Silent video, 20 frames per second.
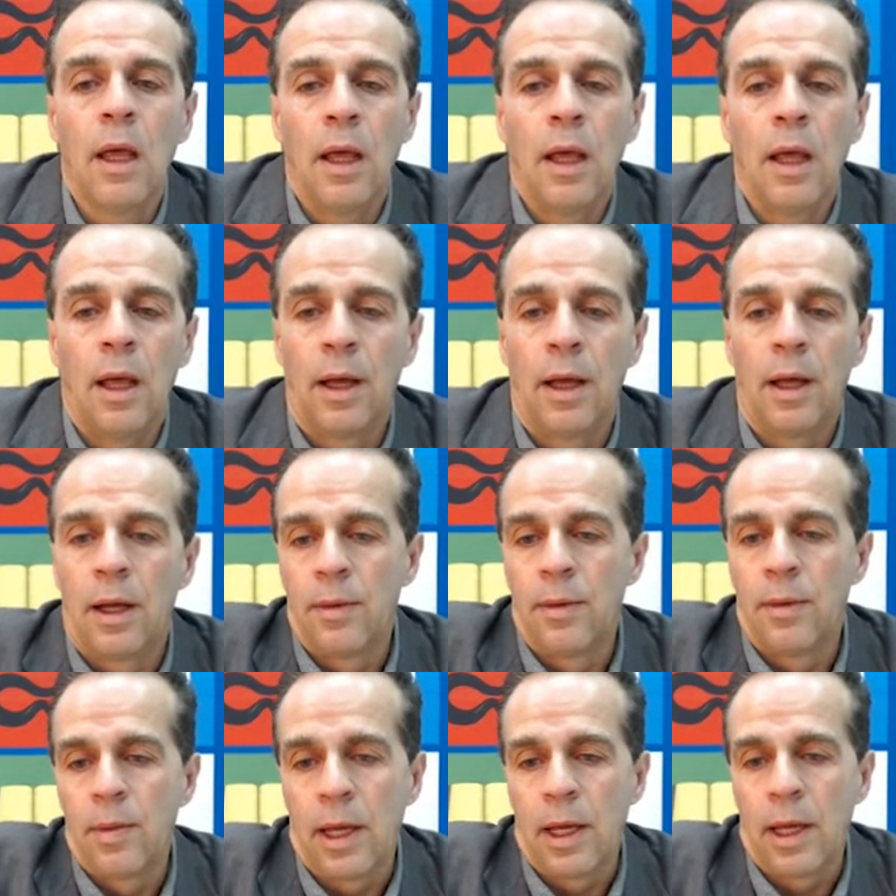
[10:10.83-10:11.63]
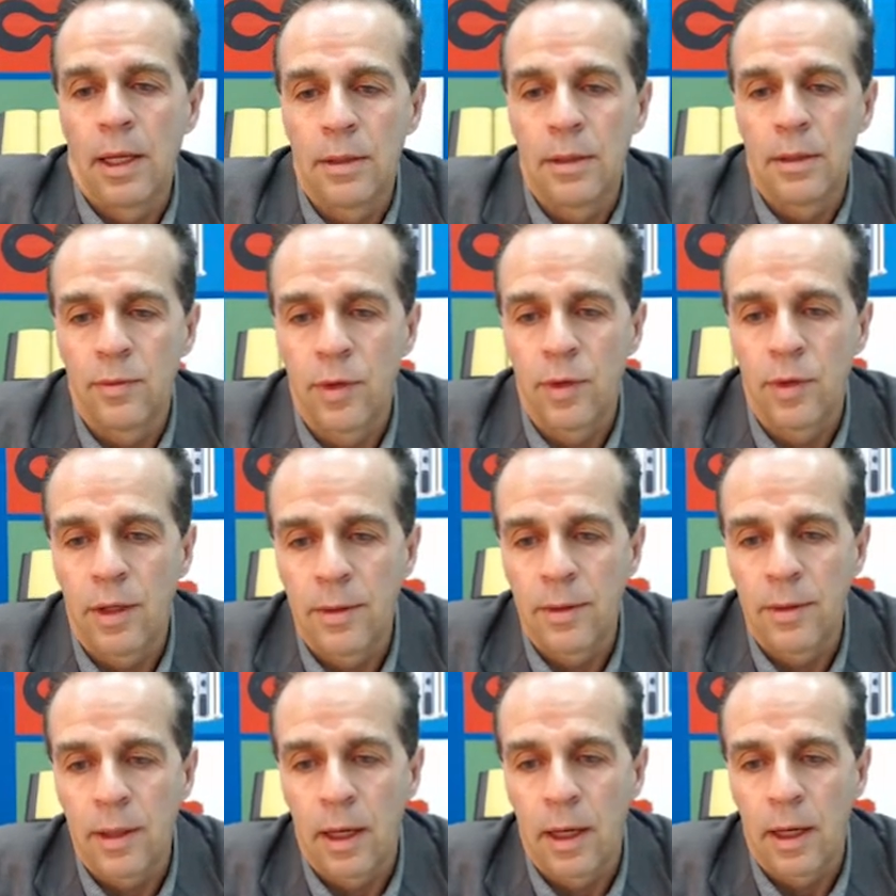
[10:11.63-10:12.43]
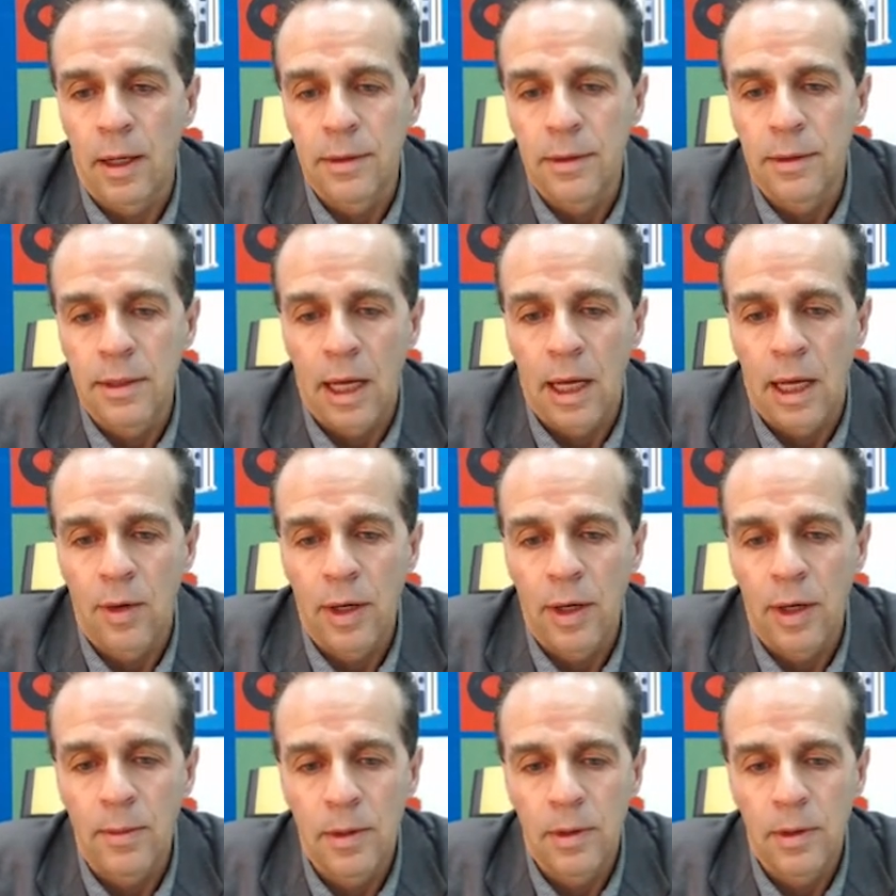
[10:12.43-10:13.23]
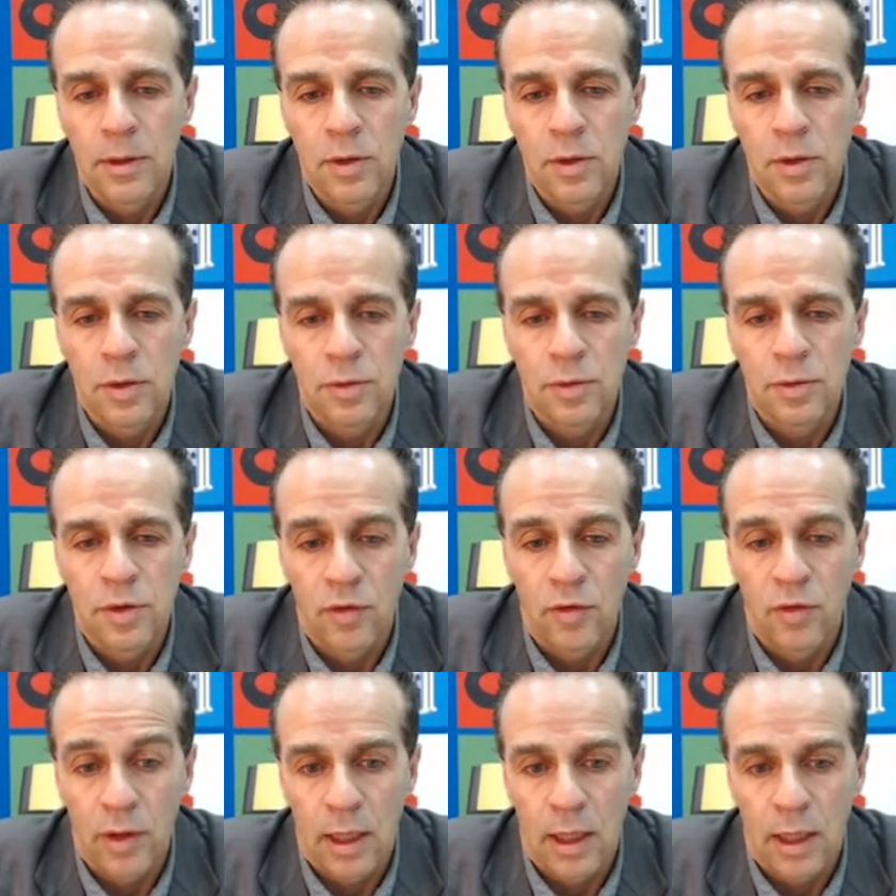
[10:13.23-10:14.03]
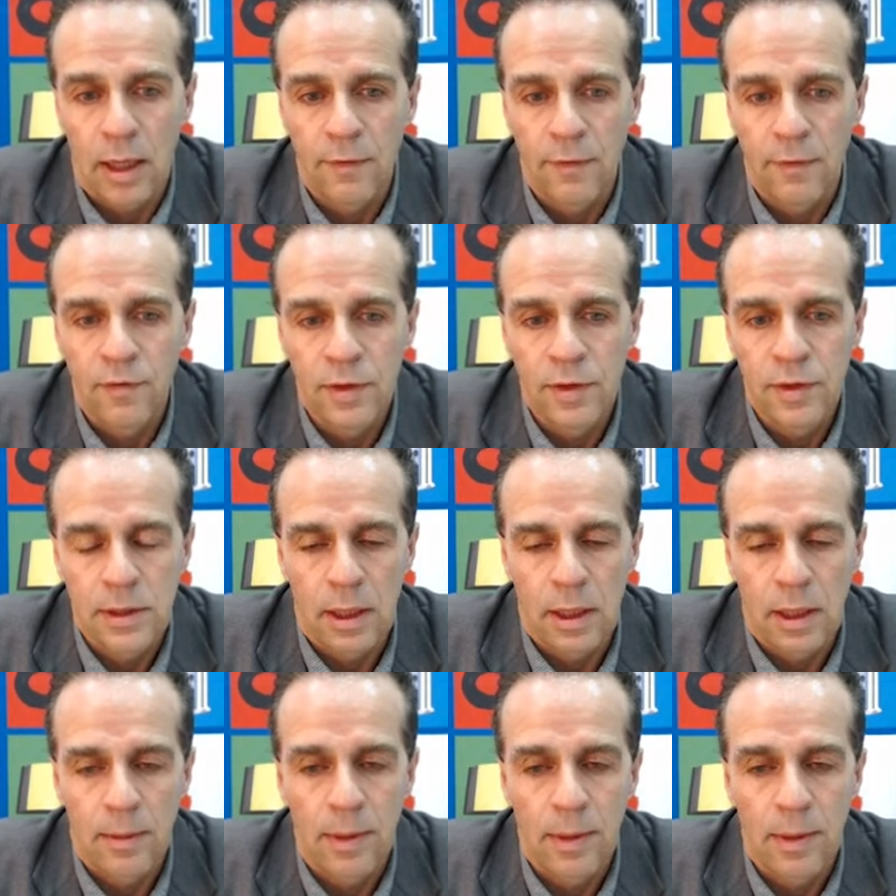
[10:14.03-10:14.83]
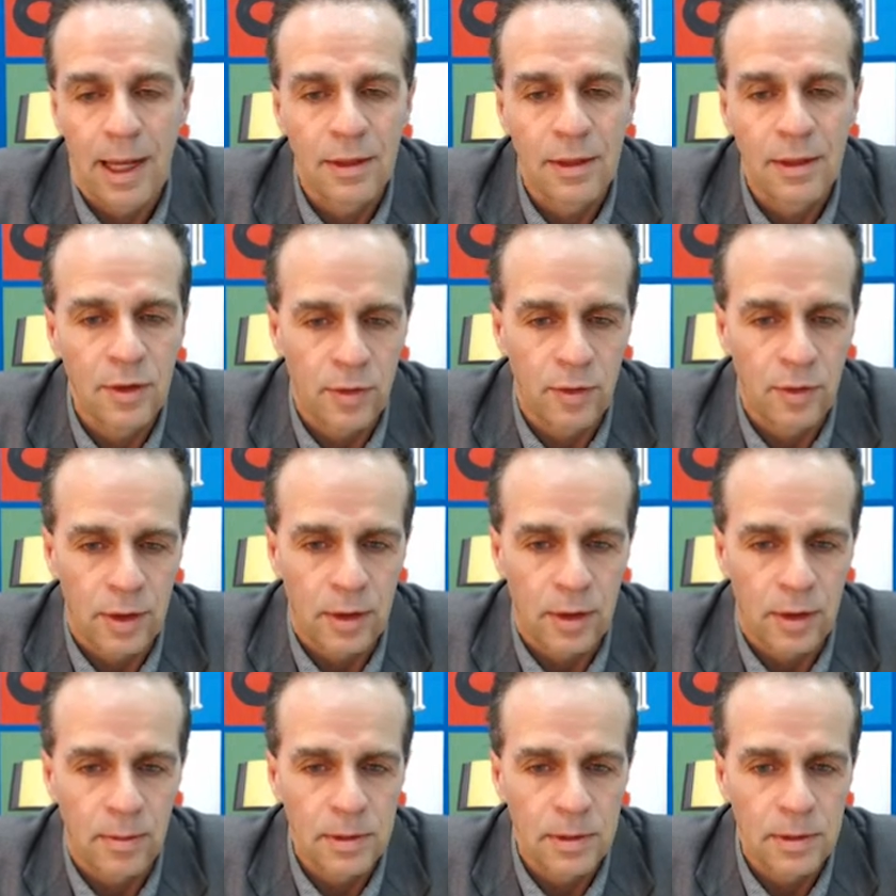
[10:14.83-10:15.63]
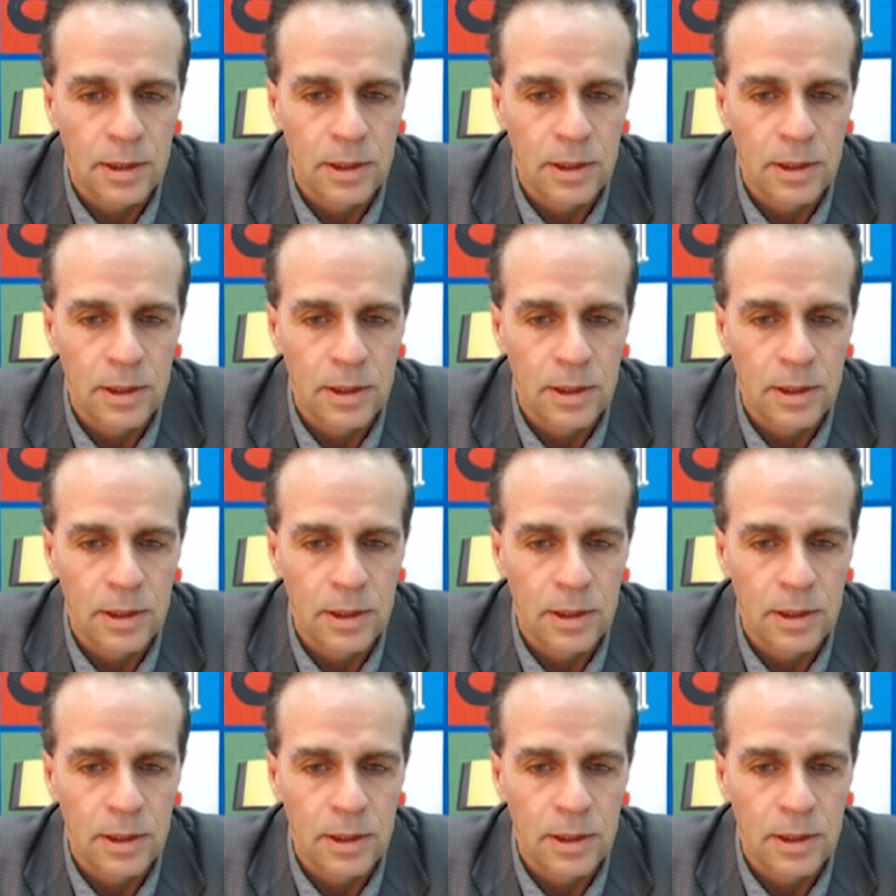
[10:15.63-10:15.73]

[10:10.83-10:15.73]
And we're now able to derive some algorithms